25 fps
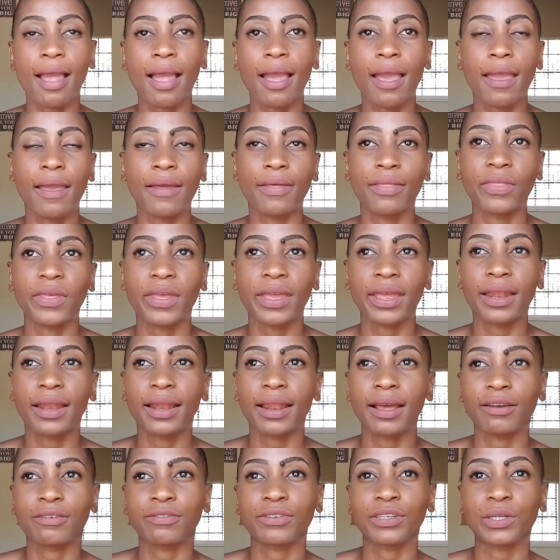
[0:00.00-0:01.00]
And then
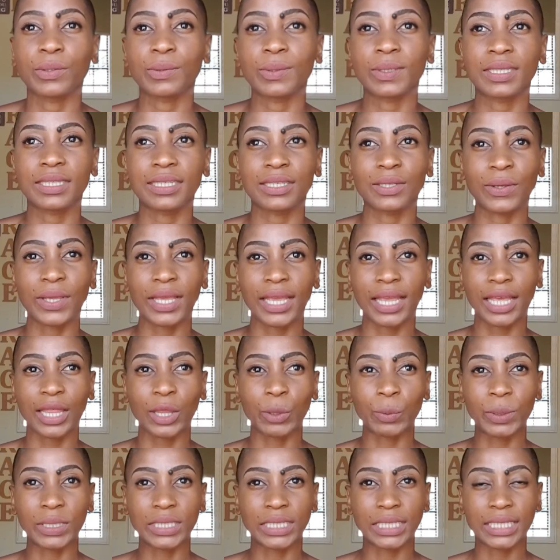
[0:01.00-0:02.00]
afterwards, okay, they
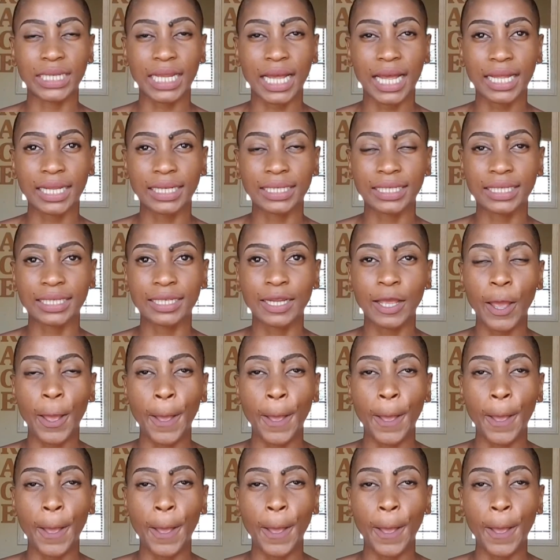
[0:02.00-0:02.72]
were done.